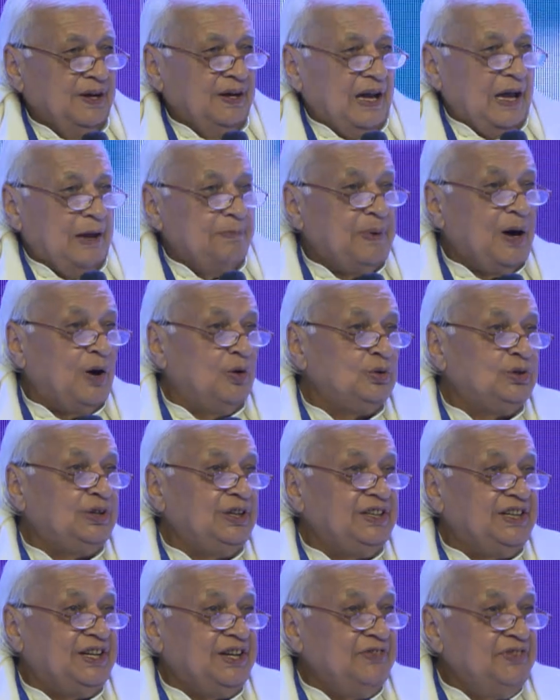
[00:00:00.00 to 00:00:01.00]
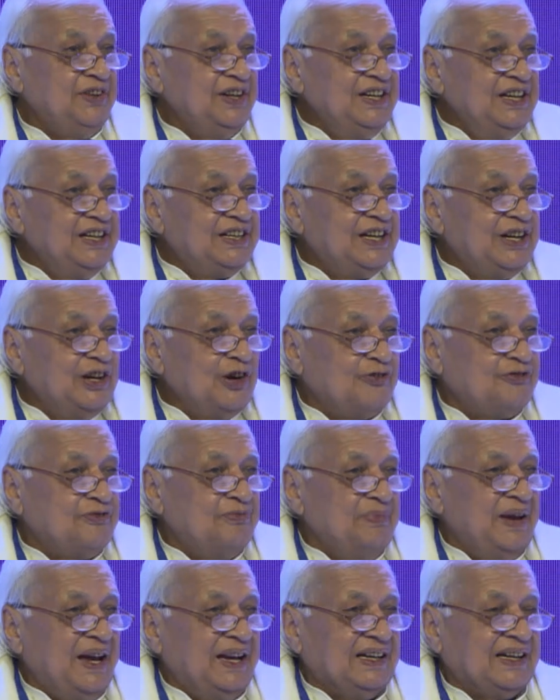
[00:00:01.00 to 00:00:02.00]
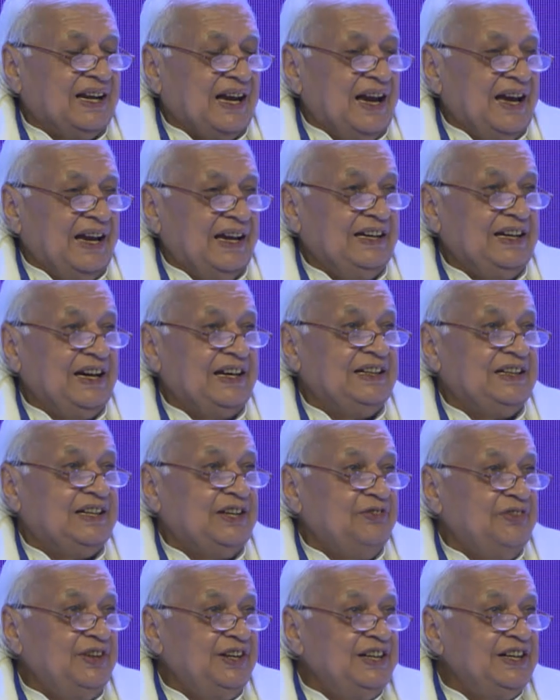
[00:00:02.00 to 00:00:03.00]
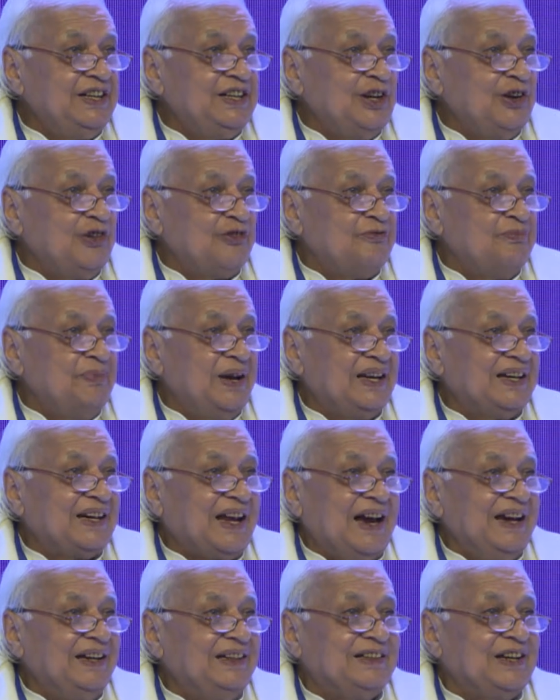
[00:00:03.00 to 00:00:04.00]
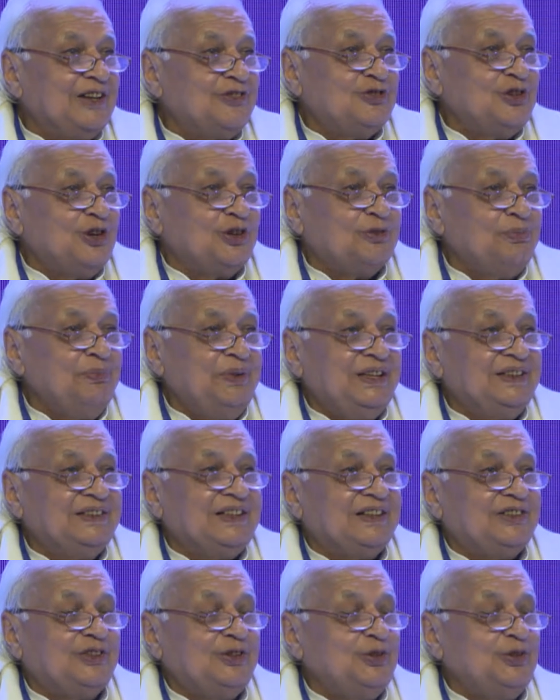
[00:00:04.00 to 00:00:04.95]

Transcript: about the divinity of mankind. And divinity of mankind does not mean that